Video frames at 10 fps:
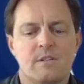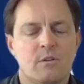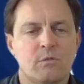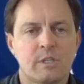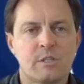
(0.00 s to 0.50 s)

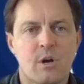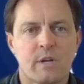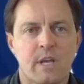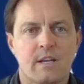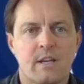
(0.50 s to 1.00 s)
really
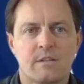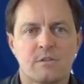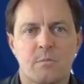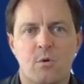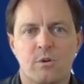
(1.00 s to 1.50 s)
donate and
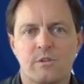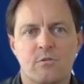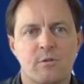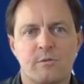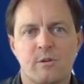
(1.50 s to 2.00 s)
support to the
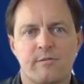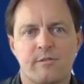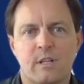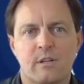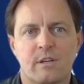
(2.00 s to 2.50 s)
crypto
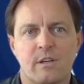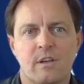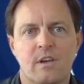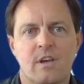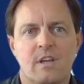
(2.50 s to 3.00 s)
friendly
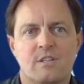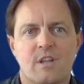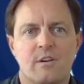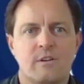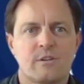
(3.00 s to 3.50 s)

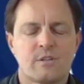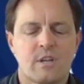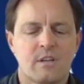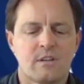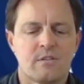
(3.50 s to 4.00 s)
senators
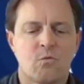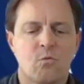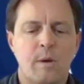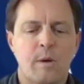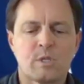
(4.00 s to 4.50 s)
and
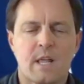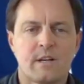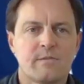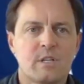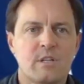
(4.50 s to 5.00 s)

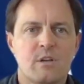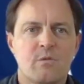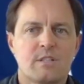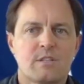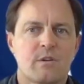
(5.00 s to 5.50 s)
representatives in the
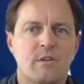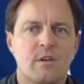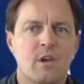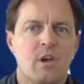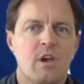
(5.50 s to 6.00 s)
U.S. So I
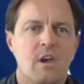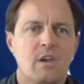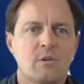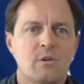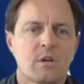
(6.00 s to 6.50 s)
think, you
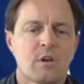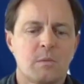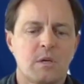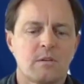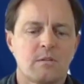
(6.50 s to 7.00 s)
know, in the
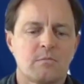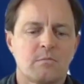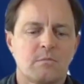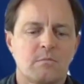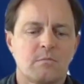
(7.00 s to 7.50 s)
coming
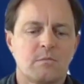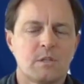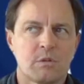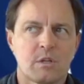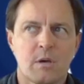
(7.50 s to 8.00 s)

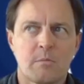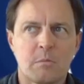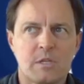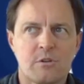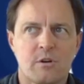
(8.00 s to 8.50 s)

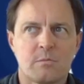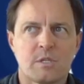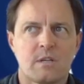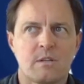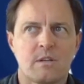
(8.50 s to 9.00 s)
midterms
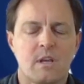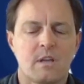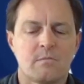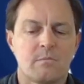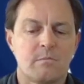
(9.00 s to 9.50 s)

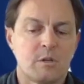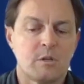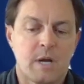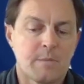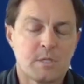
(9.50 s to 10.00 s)
and
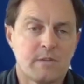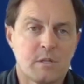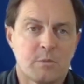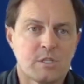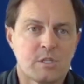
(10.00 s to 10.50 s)
perhaps even in the
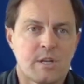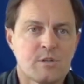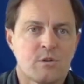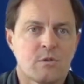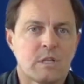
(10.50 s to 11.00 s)

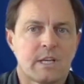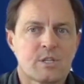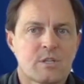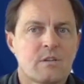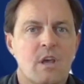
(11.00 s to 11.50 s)
presidential
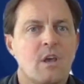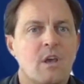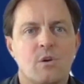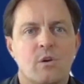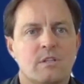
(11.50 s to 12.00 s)
election,
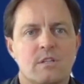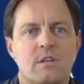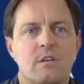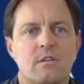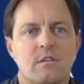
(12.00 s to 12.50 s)
you're going to
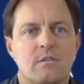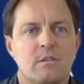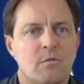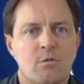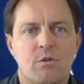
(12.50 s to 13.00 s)
see, you
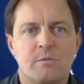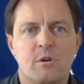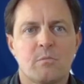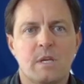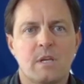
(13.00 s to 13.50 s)
know,
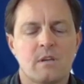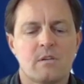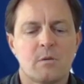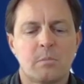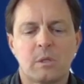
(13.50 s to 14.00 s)
crypto be
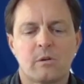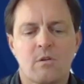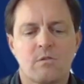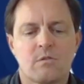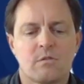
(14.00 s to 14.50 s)
a
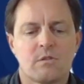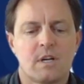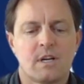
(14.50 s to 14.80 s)
political